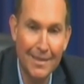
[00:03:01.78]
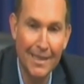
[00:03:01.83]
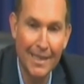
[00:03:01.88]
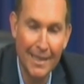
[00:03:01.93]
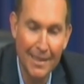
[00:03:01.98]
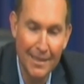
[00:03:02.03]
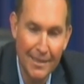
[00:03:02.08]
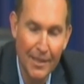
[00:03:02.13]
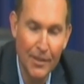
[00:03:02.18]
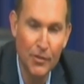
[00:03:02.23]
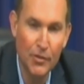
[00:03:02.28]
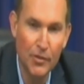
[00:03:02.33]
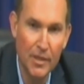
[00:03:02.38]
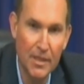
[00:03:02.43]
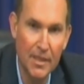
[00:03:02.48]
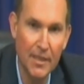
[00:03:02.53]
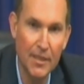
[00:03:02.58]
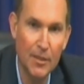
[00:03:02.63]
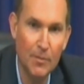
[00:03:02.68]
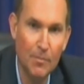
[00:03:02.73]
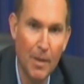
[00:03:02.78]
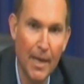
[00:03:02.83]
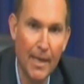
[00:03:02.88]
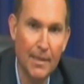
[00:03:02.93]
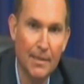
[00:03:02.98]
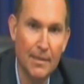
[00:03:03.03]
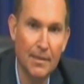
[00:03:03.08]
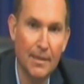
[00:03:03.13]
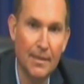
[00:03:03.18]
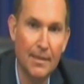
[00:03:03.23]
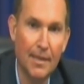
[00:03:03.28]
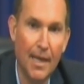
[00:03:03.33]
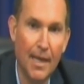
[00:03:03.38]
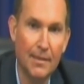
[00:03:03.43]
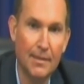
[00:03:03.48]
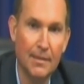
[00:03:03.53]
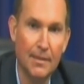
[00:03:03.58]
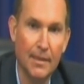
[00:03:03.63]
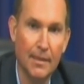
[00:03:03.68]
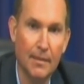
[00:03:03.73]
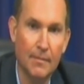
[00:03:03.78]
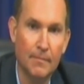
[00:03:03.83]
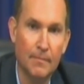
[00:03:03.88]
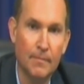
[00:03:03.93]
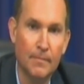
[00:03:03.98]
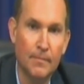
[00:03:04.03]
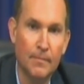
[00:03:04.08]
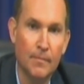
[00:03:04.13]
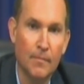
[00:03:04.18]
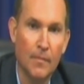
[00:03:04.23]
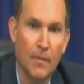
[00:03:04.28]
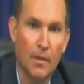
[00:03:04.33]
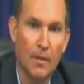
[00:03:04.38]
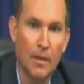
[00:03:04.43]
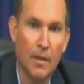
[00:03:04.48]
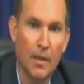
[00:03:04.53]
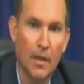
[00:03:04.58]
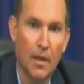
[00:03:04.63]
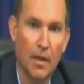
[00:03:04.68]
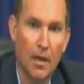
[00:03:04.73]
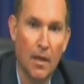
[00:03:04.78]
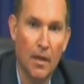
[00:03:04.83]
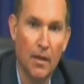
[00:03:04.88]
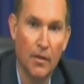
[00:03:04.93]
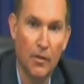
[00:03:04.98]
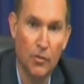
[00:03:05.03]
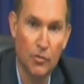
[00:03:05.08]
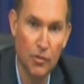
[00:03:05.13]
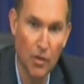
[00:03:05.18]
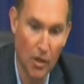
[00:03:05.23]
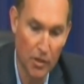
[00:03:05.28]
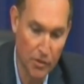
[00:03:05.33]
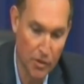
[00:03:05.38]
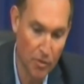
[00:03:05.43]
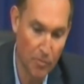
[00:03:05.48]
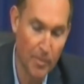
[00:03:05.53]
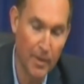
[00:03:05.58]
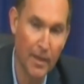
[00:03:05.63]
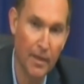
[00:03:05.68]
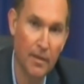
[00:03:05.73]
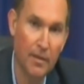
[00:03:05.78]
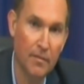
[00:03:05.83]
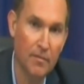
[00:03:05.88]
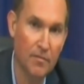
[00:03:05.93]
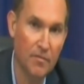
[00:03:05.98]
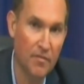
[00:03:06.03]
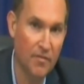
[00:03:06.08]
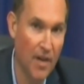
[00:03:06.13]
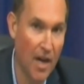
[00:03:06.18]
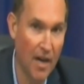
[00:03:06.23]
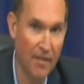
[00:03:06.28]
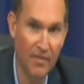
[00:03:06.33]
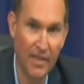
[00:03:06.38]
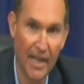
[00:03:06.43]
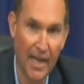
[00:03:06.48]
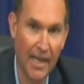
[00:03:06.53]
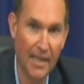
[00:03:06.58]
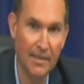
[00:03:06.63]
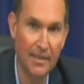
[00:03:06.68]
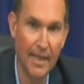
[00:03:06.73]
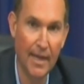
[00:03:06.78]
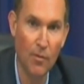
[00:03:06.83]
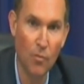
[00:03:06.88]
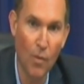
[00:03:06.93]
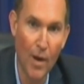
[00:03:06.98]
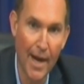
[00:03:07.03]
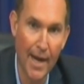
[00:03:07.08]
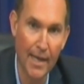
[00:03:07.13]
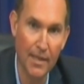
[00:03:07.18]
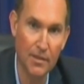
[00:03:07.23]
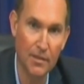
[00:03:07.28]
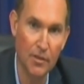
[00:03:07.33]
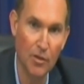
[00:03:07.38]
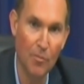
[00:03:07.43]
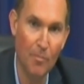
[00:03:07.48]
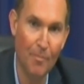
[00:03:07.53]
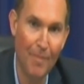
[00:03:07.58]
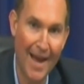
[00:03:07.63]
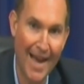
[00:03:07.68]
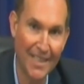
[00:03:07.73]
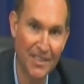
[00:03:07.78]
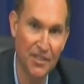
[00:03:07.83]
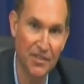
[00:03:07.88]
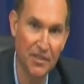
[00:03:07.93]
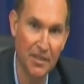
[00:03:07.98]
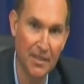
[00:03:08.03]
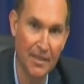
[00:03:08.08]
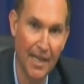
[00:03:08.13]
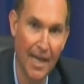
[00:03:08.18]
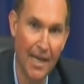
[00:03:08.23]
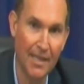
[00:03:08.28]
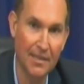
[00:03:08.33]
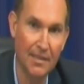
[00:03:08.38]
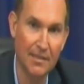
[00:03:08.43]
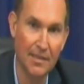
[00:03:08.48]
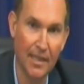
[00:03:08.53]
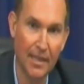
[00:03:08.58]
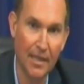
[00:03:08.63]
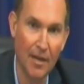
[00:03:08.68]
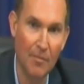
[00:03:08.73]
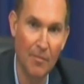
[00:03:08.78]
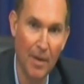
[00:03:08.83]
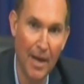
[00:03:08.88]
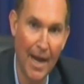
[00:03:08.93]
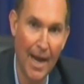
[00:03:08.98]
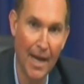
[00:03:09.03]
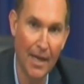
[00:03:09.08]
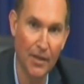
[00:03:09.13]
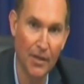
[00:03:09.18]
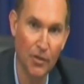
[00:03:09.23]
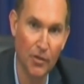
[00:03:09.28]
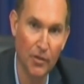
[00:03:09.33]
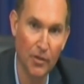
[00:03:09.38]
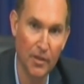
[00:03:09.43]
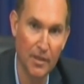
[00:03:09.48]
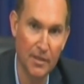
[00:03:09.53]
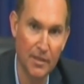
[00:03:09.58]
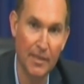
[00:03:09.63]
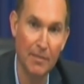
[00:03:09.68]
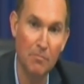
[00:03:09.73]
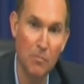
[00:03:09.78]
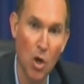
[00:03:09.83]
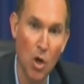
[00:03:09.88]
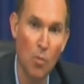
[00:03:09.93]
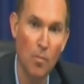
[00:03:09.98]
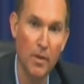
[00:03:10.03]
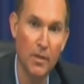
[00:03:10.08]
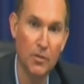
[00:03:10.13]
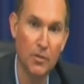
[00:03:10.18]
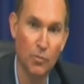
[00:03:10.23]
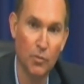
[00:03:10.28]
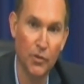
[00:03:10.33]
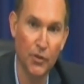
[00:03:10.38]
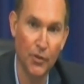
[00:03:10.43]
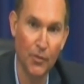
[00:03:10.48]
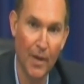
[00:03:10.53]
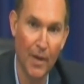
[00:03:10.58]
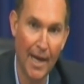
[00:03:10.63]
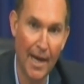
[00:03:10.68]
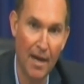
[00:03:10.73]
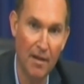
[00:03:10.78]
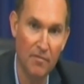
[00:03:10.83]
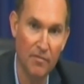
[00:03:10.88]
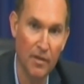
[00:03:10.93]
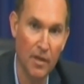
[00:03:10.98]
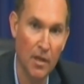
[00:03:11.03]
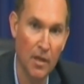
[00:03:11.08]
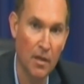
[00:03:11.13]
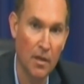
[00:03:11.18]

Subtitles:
to continue to see spikes in the testing. There's also been 5 to 8 day waits. So batches of tests, as they come back, you're going to see moments where you have